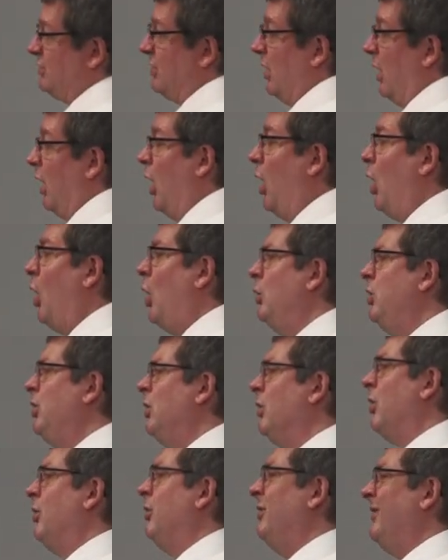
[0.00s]
and say, oh,
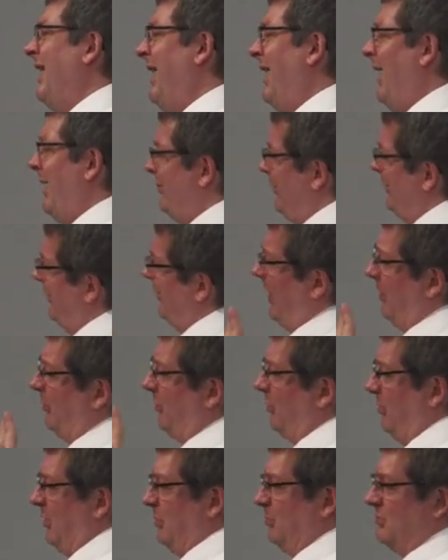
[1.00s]
you learned that, that
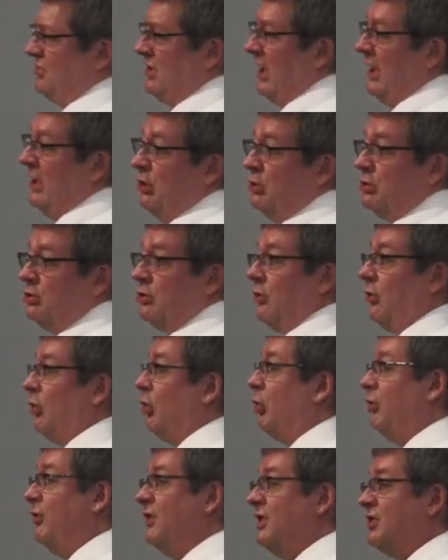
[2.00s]
was a big mistake, you should have
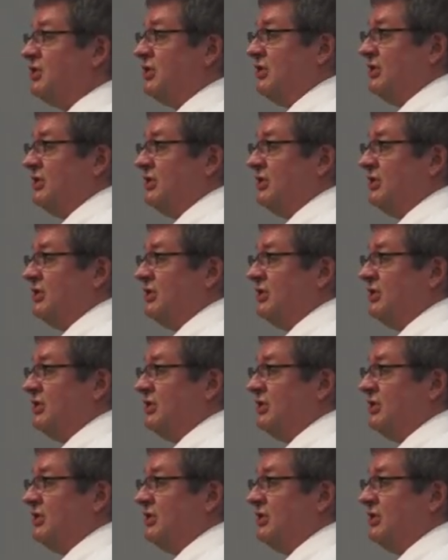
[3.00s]
learned this